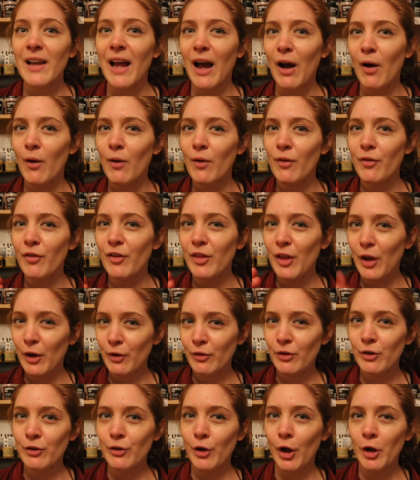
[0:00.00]
Now, for
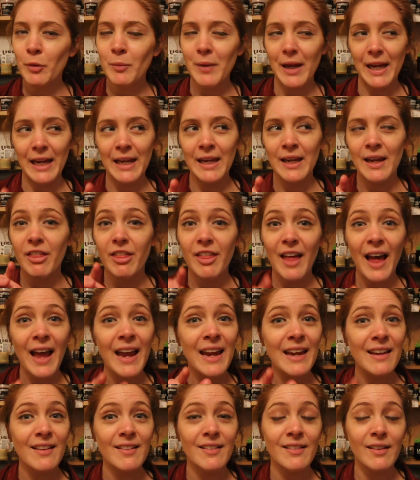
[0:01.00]
those who know me,
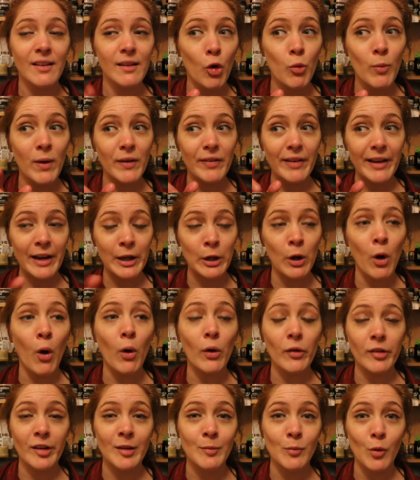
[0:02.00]
that is almost like an
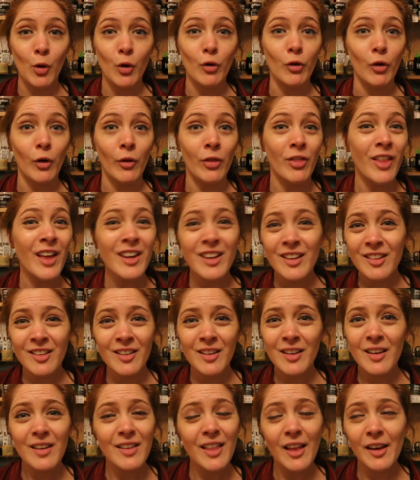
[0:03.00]
oxymoron. That
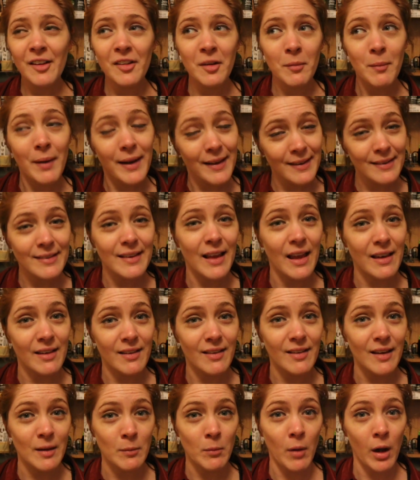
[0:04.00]
doesn't make
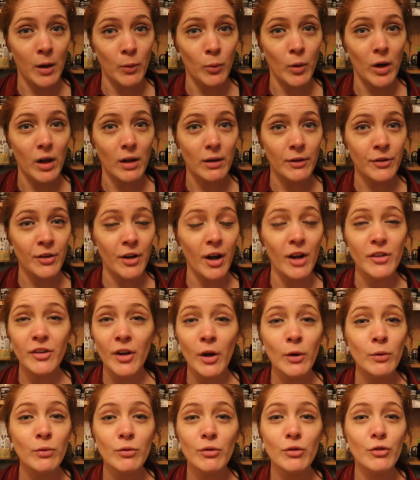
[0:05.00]
sense in my world. I
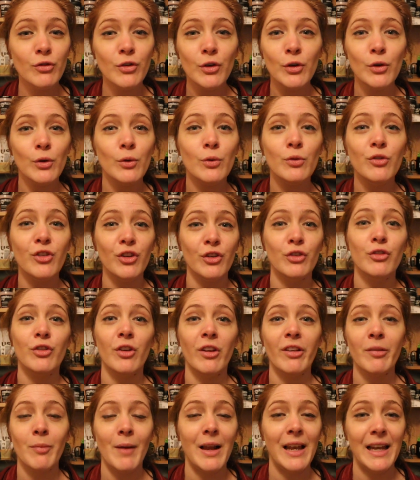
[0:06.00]
don't do
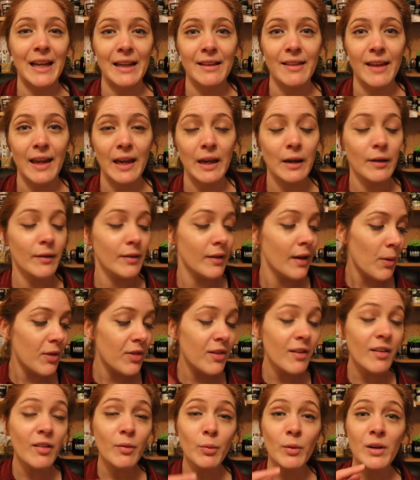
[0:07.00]
ginger smelling things, but
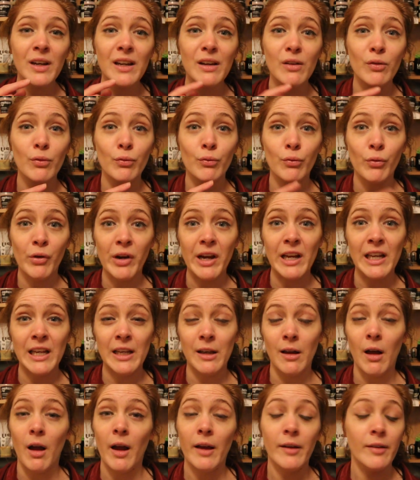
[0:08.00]
this one is really
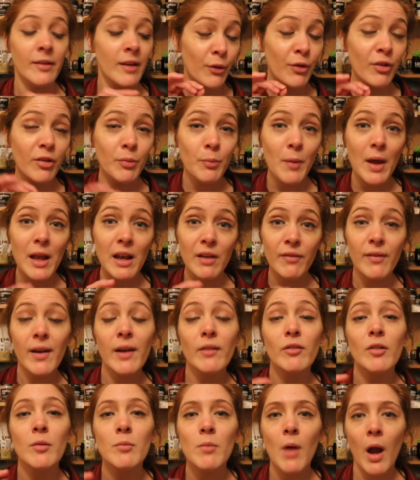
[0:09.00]
nice. The smell of
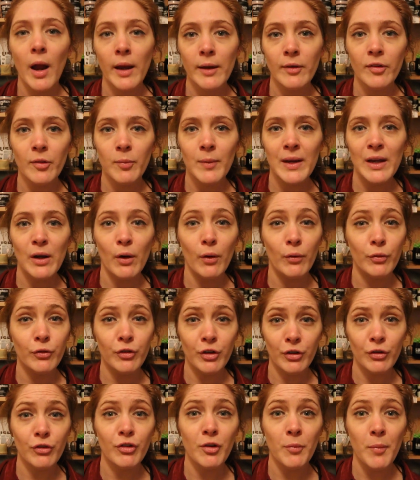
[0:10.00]
it reminds me of
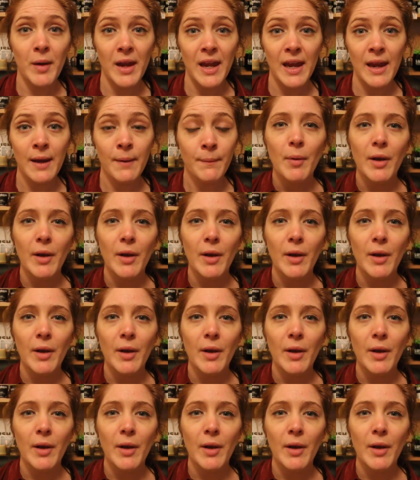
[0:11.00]
ginger beer,